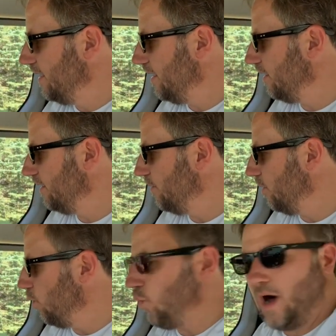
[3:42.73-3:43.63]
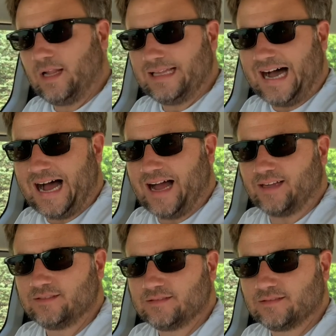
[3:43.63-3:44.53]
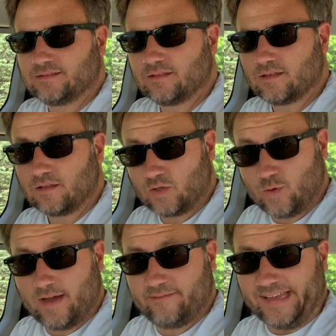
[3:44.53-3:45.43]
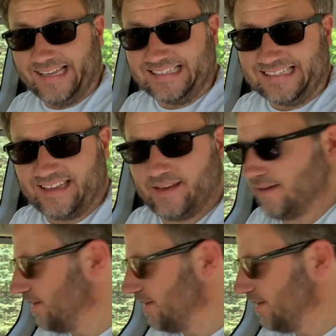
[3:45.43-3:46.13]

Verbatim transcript: uh, voila, you have instant